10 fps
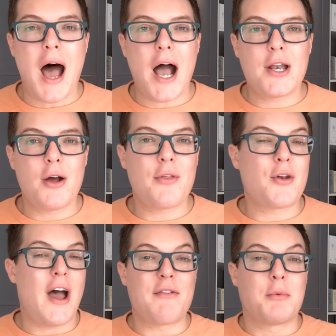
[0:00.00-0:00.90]
I know that
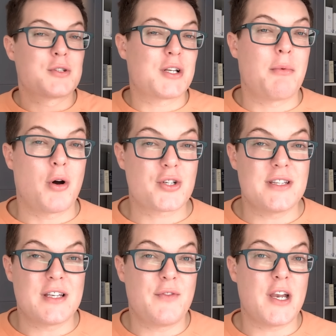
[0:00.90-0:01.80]
not everyone's going to be
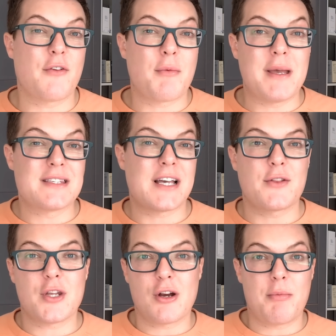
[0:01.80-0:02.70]
watching this video from
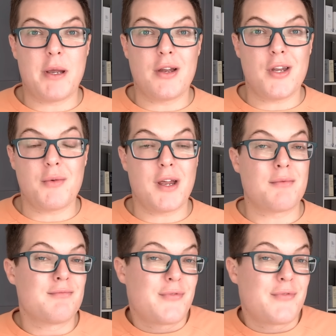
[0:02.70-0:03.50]
inside the European Union.